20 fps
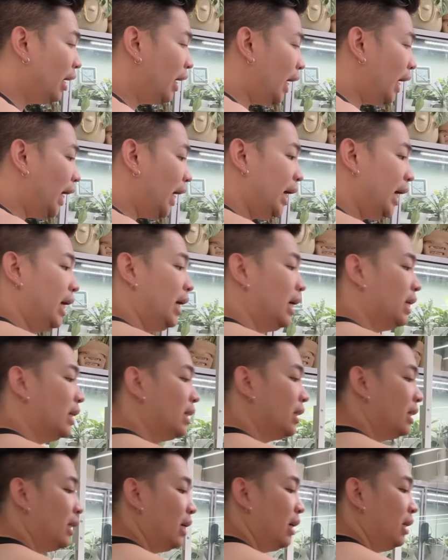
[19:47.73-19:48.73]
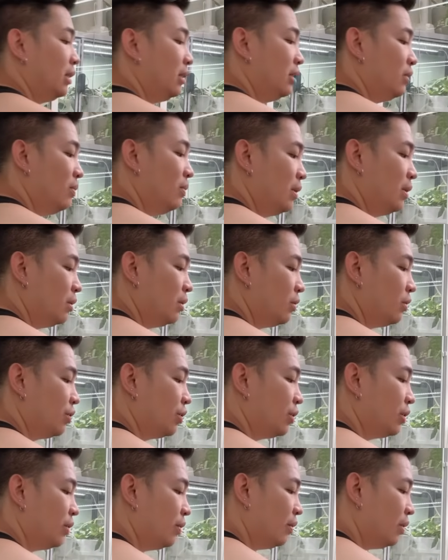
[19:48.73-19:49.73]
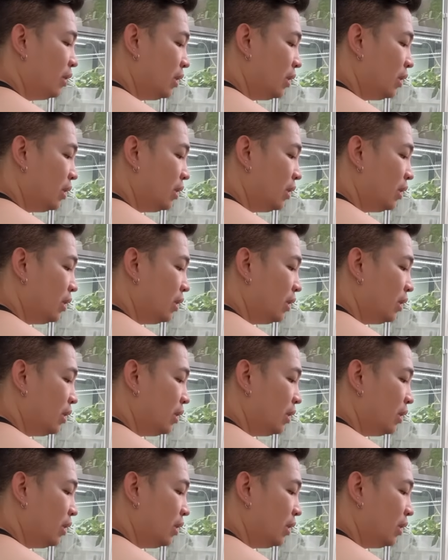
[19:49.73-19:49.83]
And I just wanted to show you.